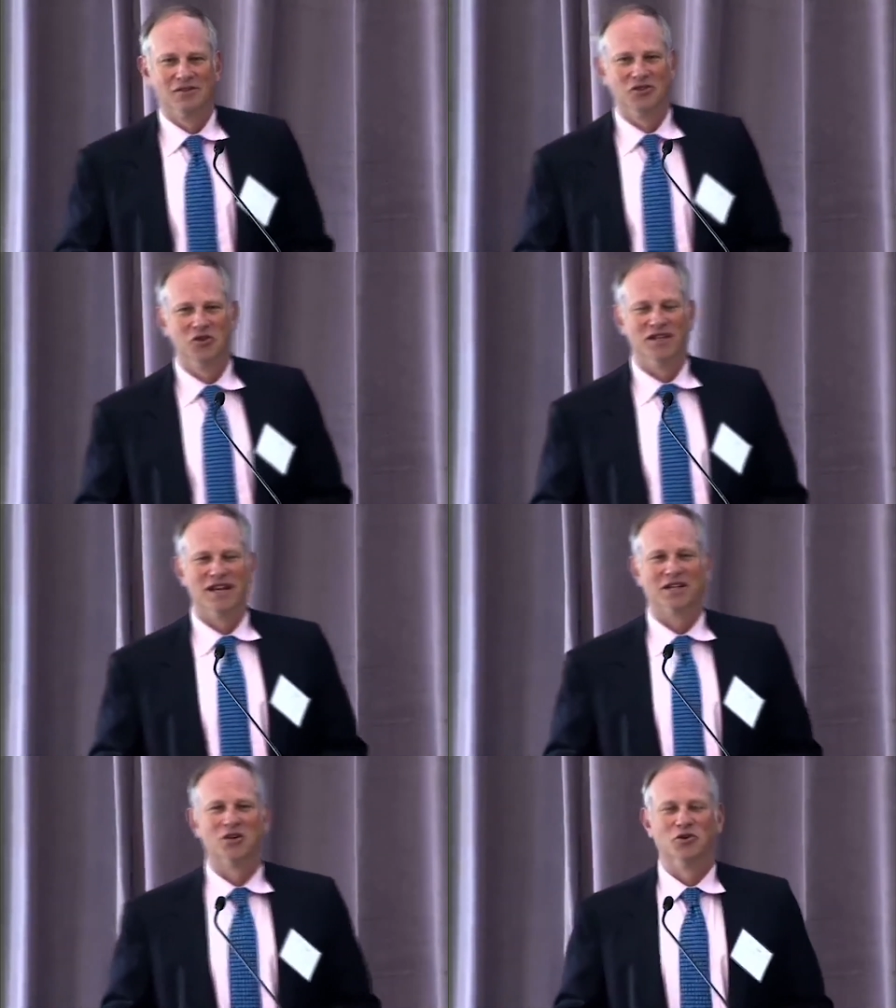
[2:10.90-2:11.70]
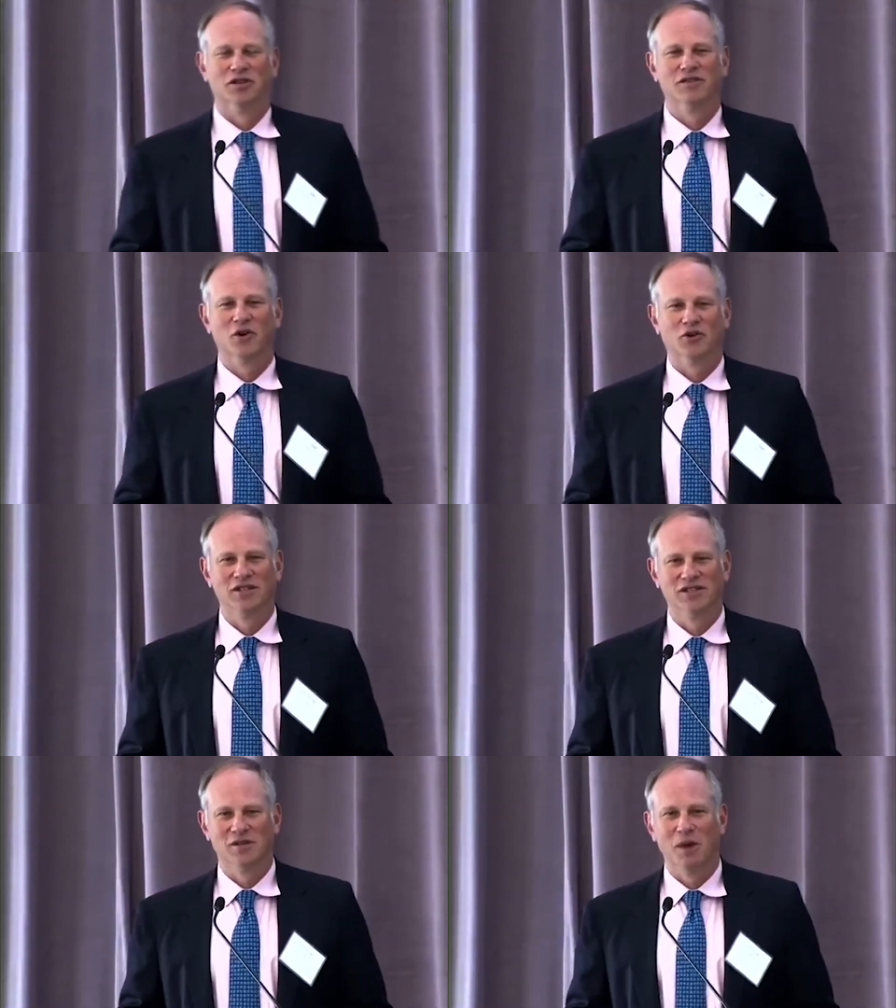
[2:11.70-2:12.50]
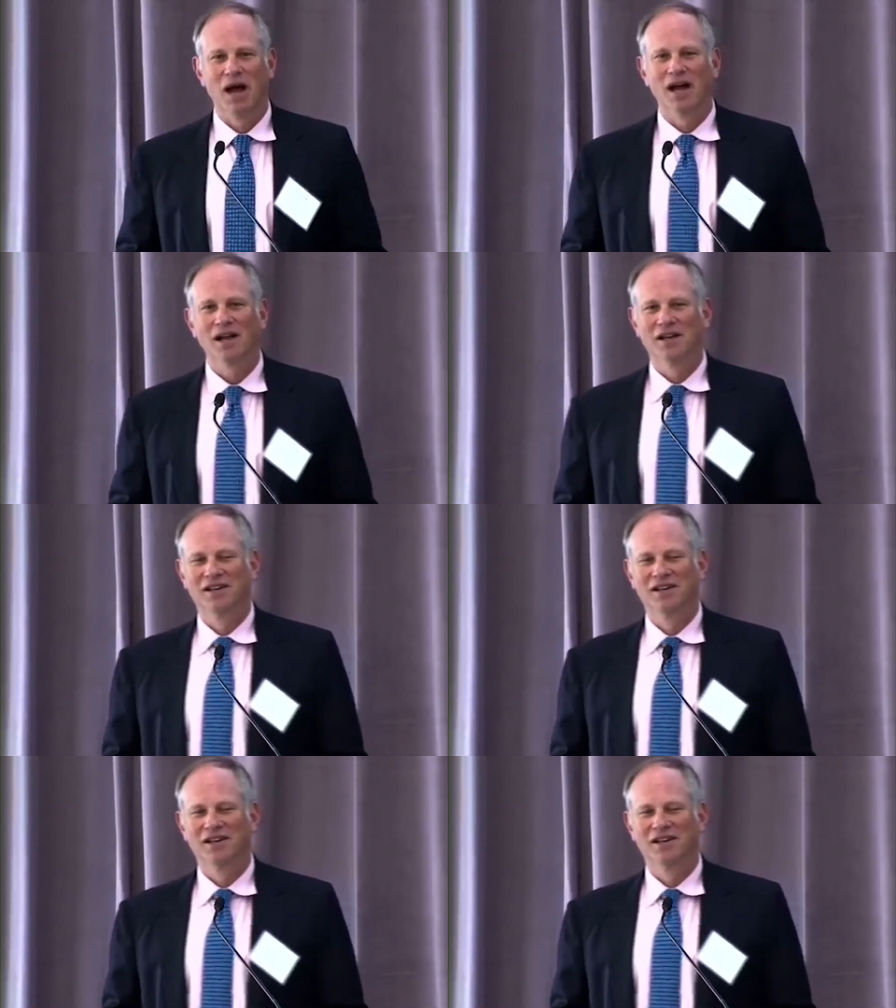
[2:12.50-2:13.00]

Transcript: Due to technical difficulties in the back.